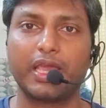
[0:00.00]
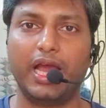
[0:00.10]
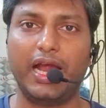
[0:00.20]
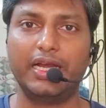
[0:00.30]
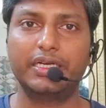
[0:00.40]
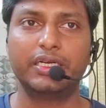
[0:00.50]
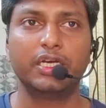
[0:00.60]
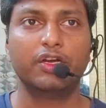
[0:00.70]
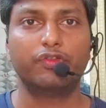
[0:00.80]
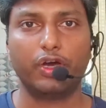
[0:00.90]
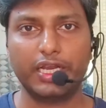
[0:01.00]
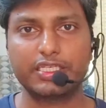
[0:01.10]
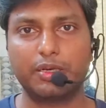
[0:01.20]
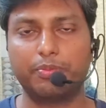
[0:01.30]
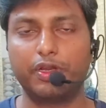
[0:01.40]
And for
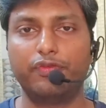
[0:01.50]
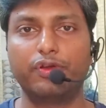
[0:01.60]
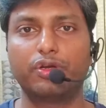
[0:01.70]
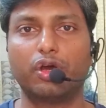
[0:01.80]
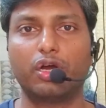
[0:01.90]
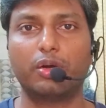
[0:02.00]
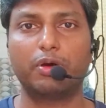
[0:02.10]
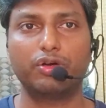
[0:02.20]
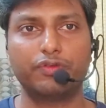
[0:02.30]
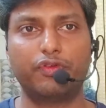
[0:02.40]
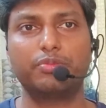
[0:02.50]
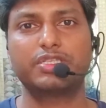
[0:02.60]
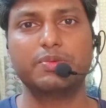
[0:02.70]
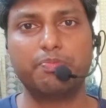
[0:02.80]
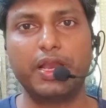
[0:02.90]
example, if you talk about from
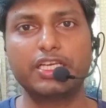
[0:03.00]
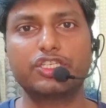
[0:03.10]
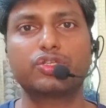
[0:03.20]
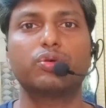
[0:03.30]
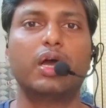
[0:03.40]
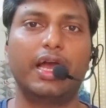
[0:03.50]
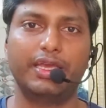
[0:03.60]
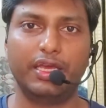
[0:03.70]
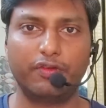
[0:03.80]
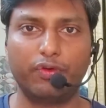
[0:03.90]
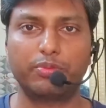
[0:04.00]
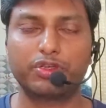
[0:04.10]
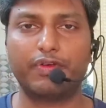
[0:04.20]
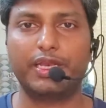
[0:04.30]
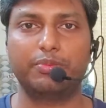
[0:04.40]
simplest to higher forms
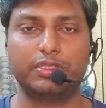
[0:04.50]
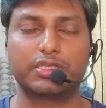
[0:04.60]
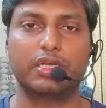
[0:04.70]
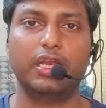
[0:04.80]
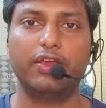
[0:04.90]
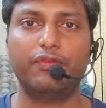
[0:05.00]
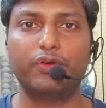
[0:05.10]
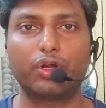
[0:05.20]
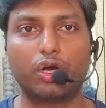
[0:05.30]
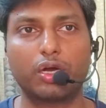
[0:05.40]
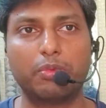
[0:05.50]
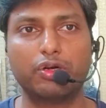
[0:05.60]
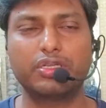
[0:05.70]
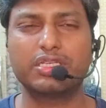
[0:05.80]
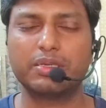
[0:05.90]
of animals, like if you talk
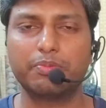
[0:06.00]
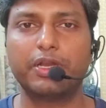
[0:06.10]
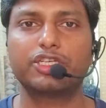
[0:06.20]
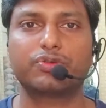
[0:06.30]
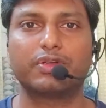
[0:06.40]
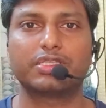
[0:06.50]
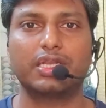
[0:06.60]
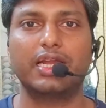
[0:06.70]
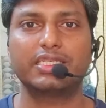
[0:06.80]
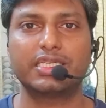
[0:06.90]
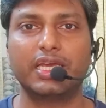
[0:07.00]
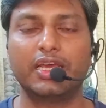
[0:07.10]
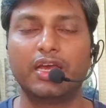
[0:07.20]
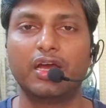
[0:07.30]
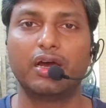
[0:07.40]
about the simplest ones, let's say
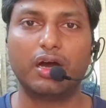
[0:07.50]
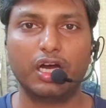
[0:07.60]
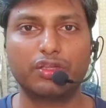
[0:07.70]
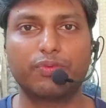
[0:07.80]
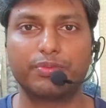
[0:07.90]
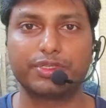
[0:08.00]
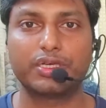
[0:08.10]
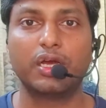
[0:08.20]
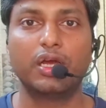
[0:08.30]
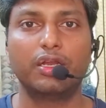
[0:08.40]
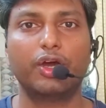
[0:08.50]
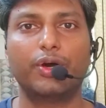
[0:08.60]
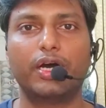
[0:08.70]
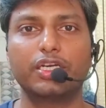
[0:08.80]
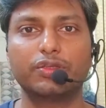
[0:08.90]
earthworms. Now
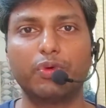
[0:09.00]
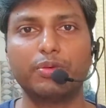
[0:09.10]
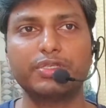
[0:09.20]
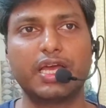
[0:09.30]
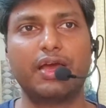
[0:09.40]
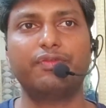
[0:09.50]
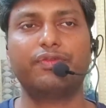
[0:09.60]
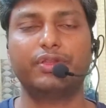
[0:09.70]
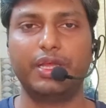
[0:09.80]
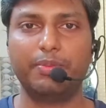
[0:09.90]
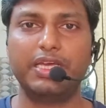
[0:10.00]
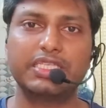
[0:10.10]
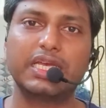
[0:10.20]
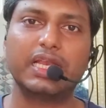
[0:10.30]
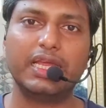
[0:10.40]
earthworms they
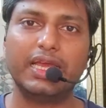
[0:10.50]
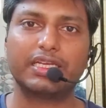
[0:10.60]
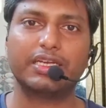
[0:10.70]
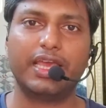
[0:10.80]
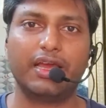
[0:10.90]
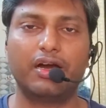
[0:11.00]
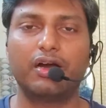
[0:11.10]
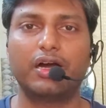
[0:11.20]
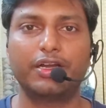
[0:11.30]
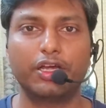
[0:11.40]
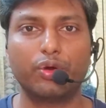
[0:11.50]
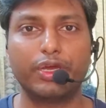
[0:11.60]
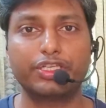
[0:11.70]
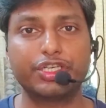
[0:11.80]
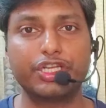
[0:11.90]
basically undergo
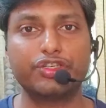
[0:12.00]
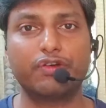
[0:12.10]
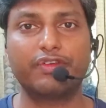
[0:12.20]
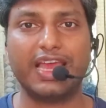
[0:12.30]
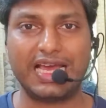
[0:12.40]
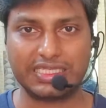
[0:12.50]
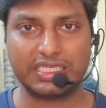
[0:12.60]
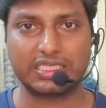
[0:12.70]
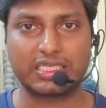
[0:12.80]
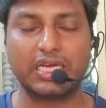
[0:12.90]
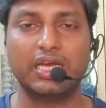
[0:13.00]
exchange of gases